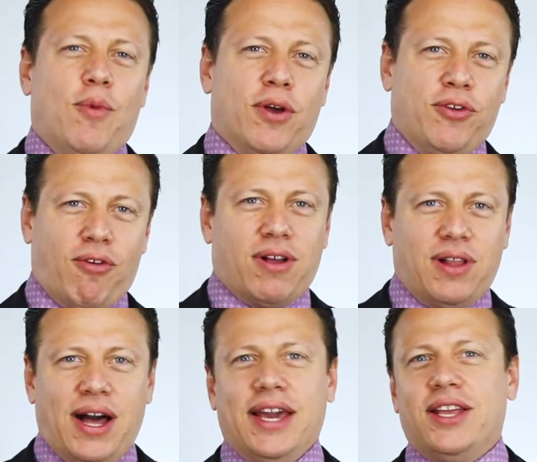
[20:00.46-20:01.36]
whether you're a
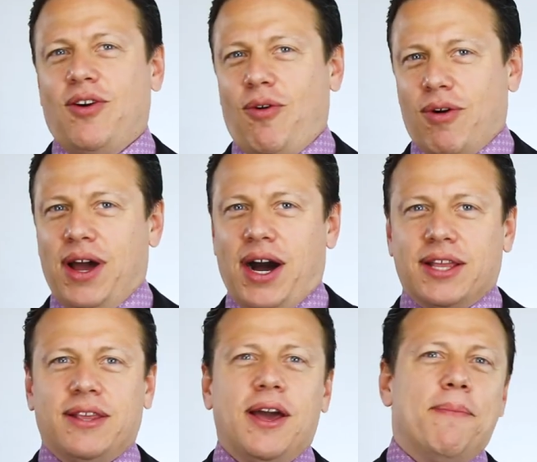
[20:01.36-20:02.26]
client or
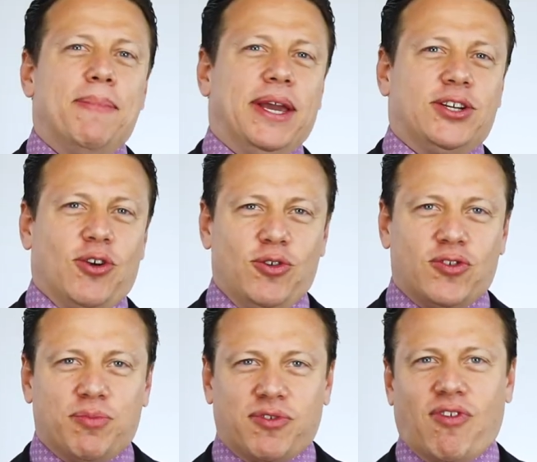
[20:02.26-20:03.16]
not, make sure you
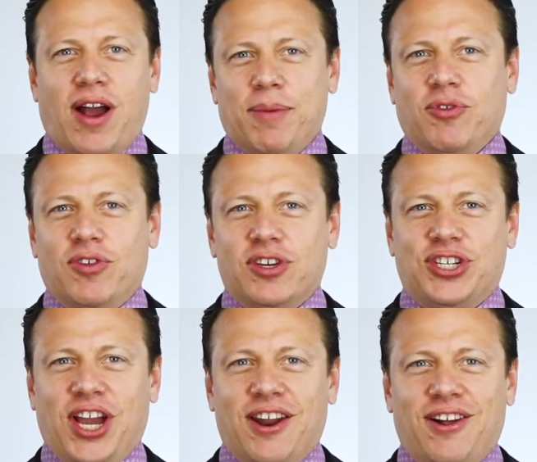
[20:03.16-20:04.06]
subscribe to this
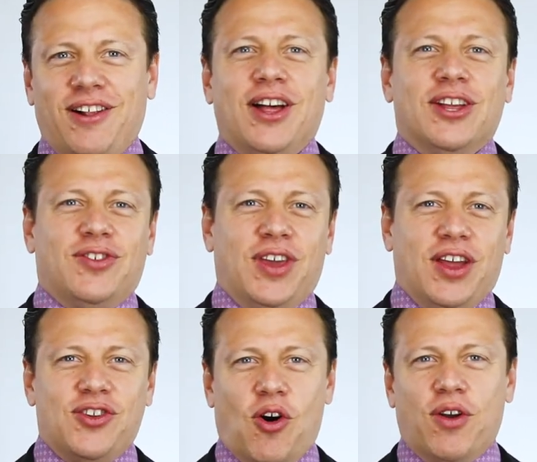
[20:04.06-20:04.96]
channel to
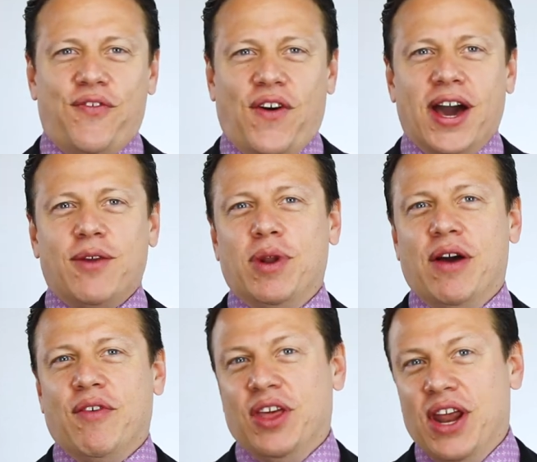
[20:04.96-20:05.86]
get notified
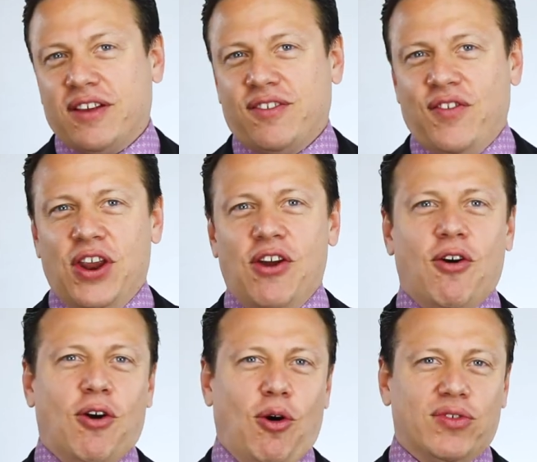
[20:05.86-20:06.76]
whenever the next
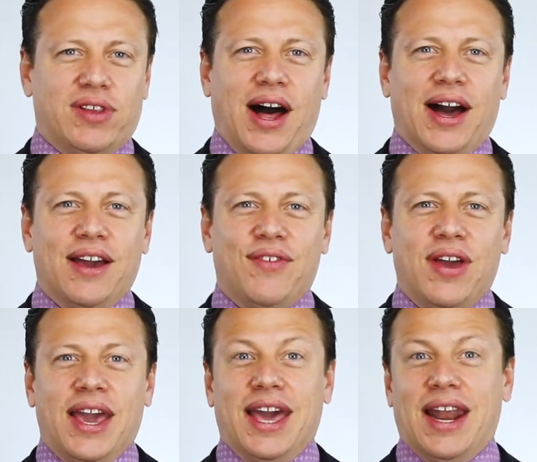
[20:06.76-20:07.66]
video goes live.
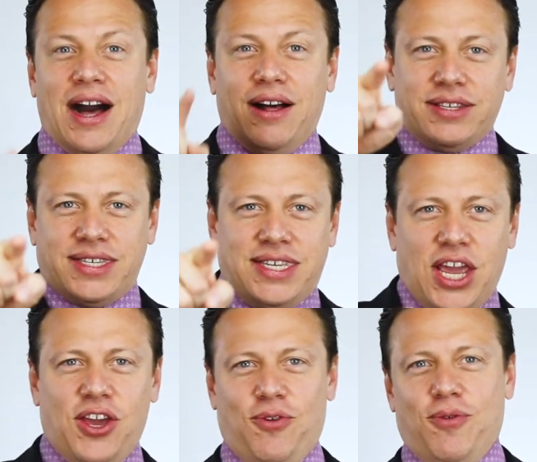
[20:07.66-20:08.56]
And I'll
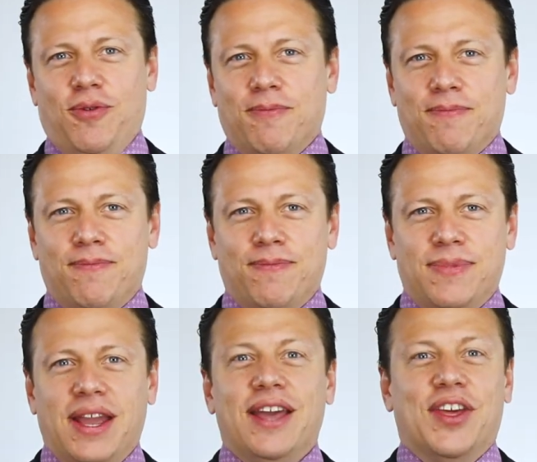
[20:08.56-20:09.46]
see you
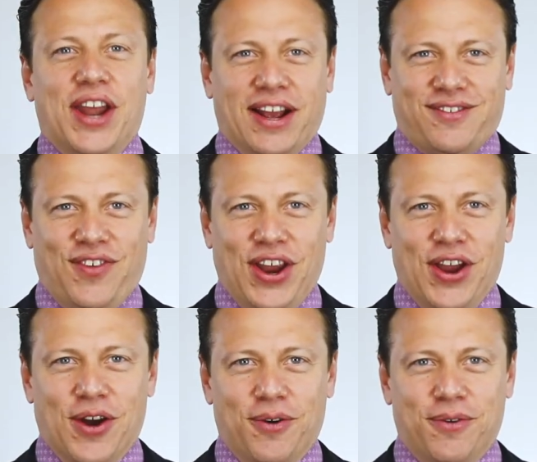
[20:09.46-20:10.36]
in the next video.